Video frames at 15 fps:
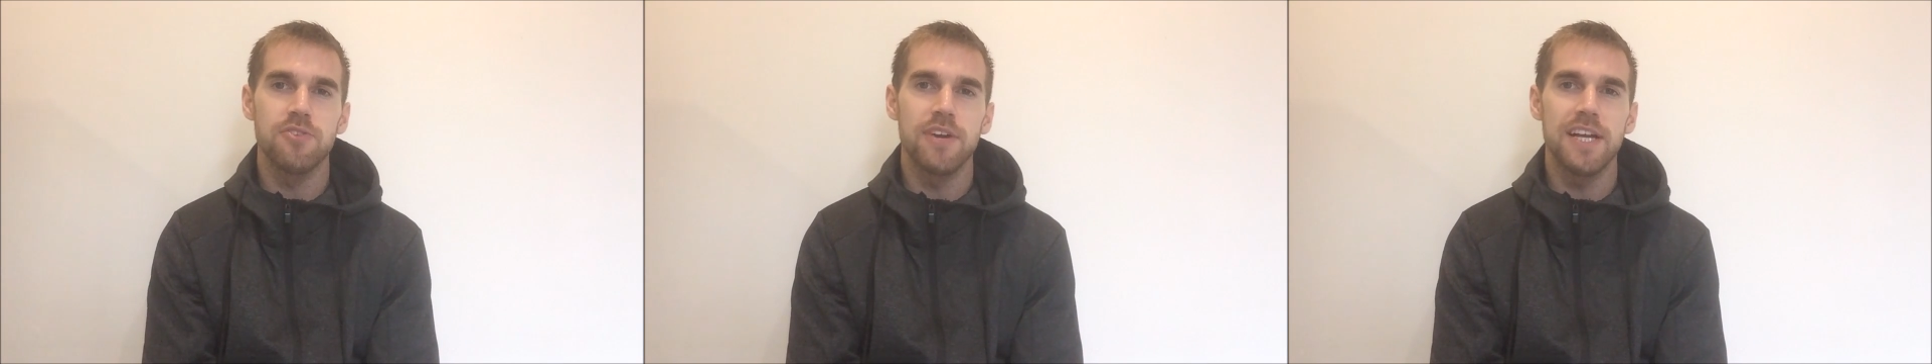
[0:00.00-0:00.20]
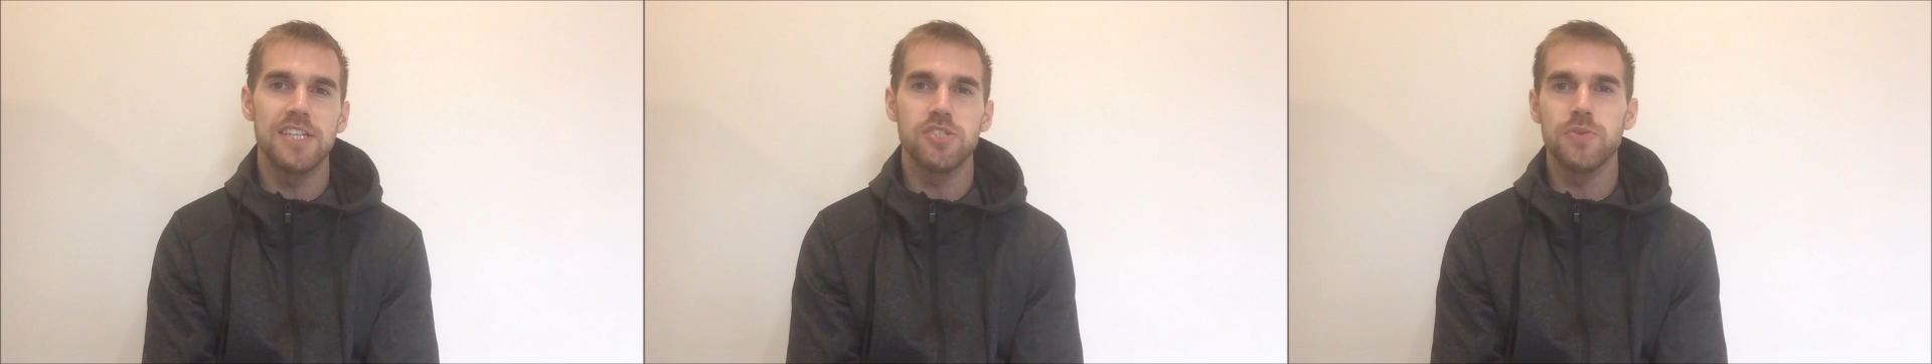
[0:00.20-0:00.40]

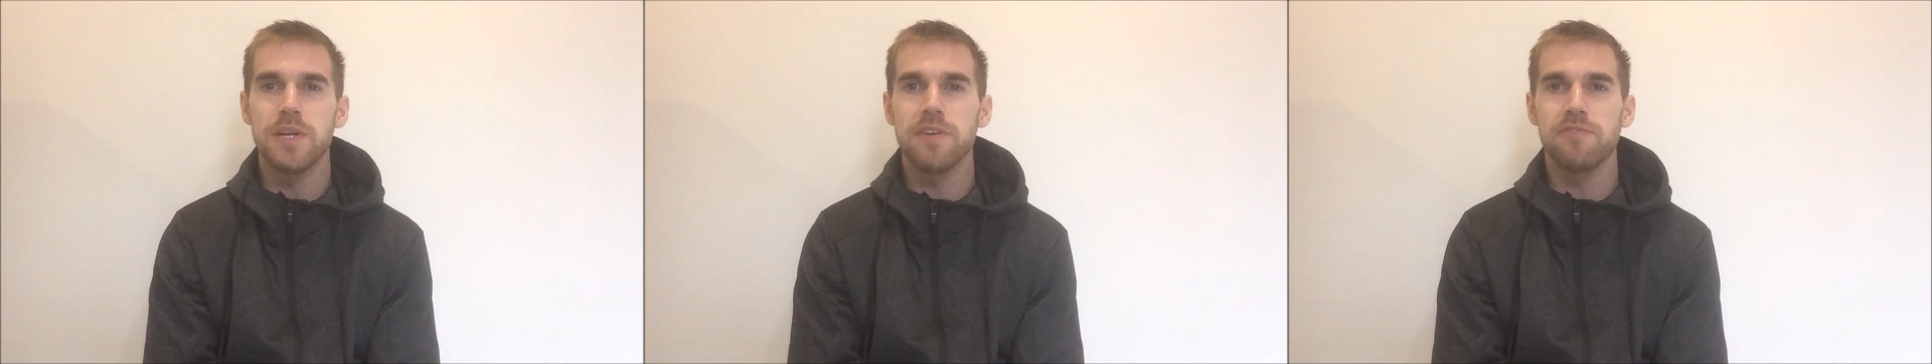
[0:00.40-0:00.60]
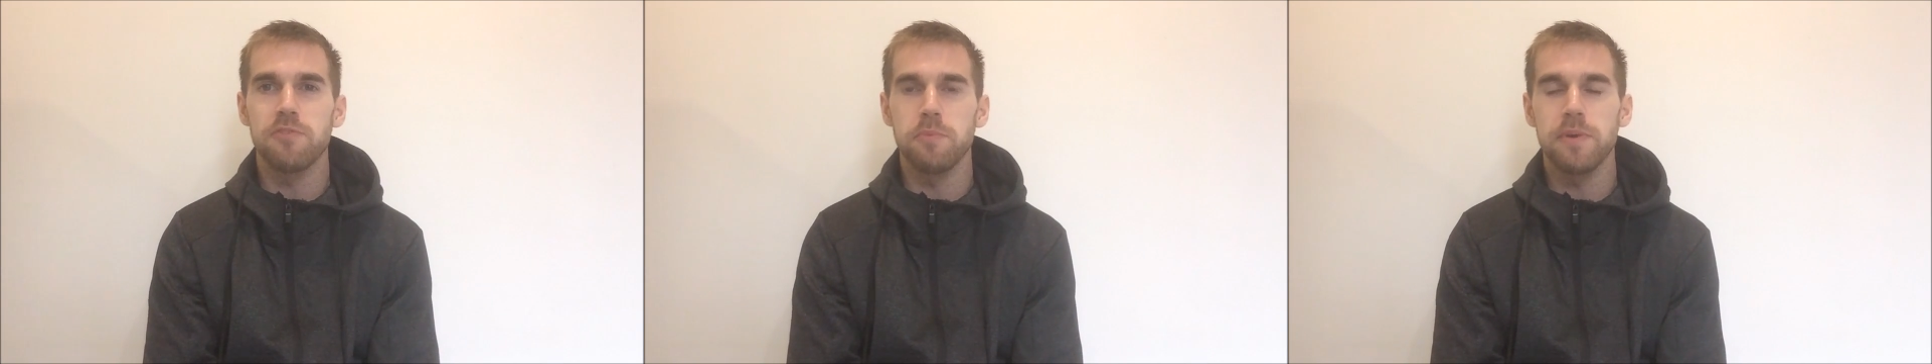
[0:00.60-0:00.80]

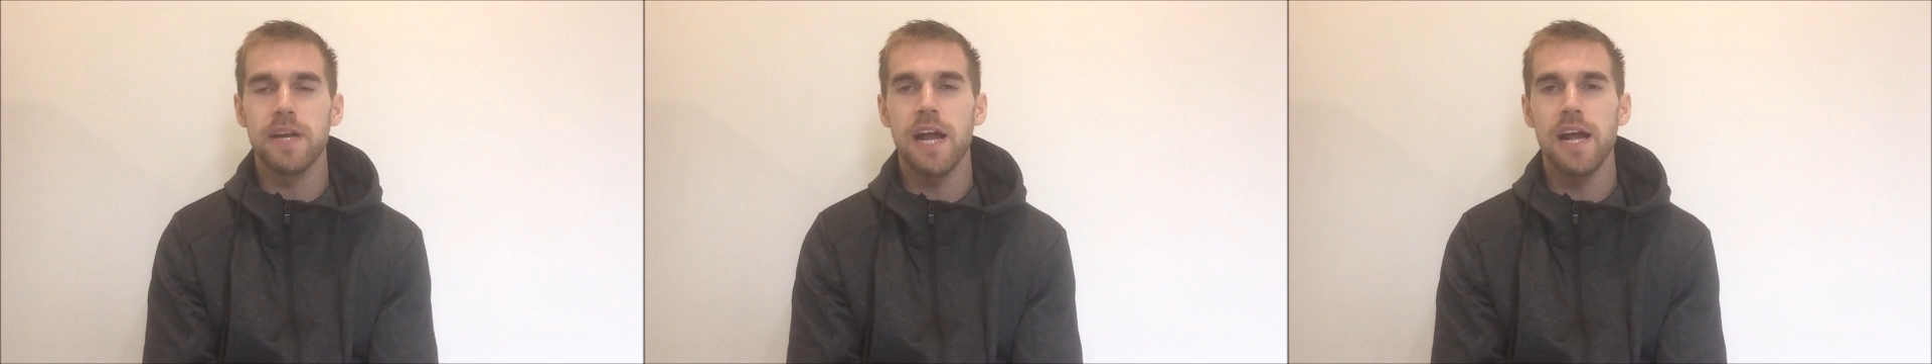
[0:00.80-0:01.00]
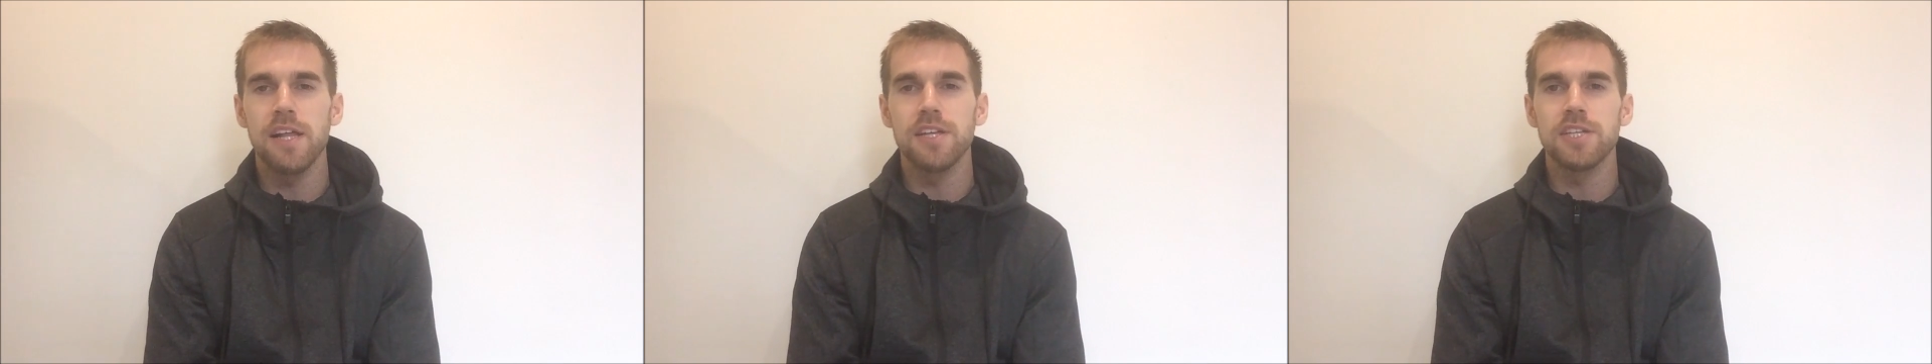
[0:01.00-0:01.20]
graduated from
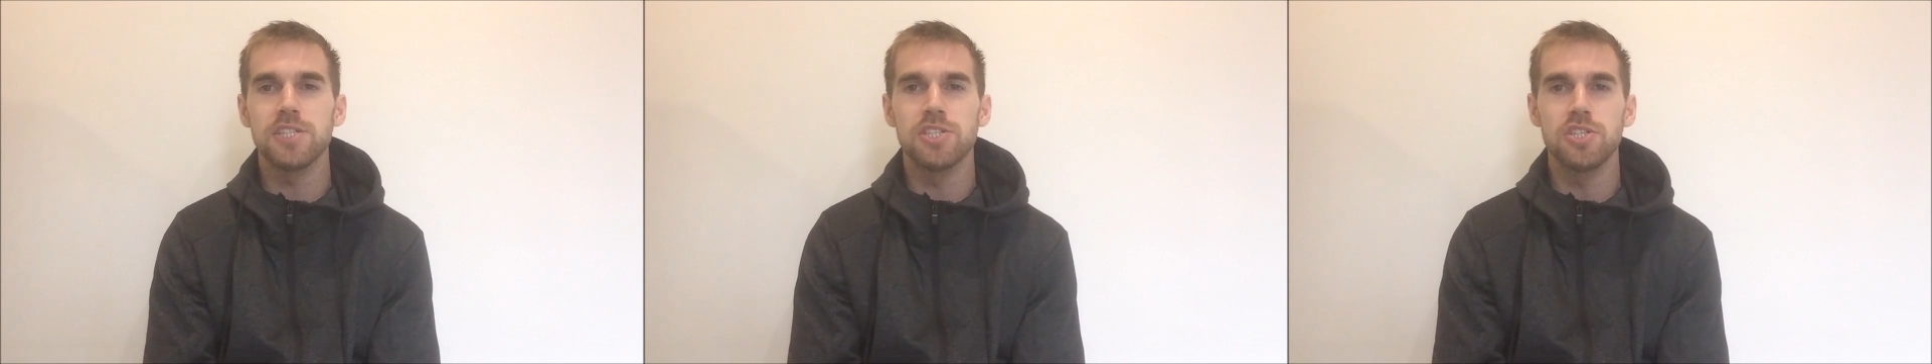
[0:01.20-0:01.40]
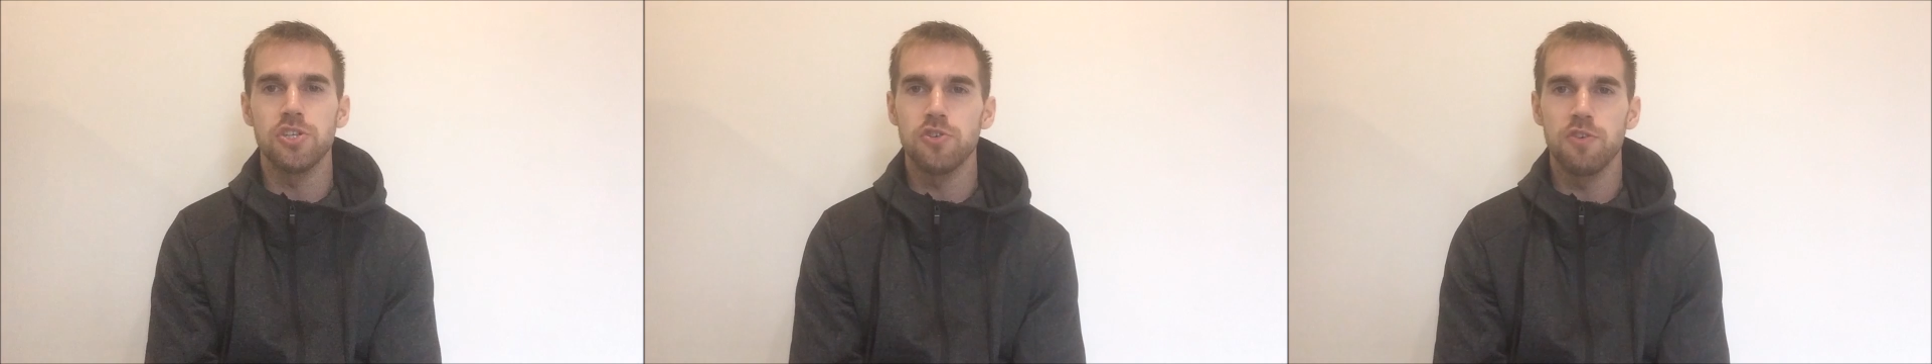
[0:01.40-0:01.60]

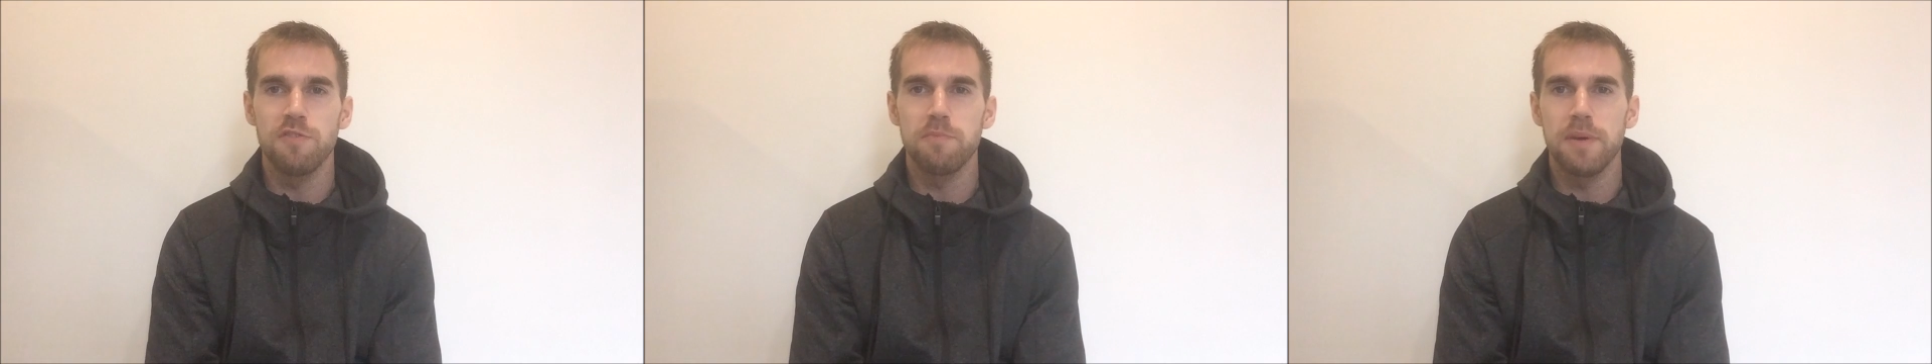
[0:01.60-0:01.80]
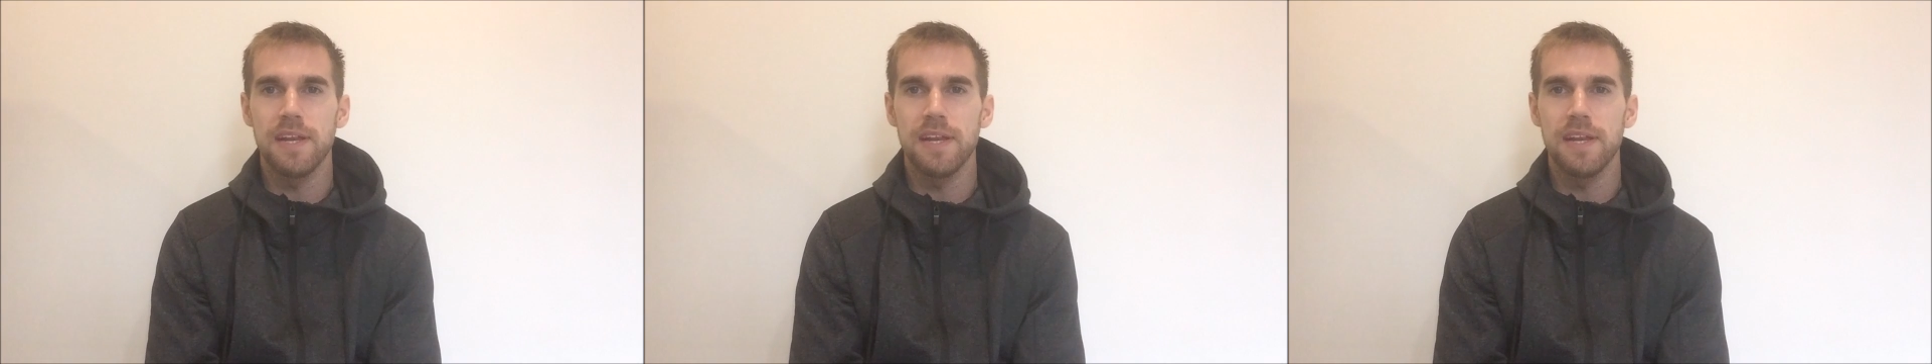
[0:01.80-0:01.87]
college or who have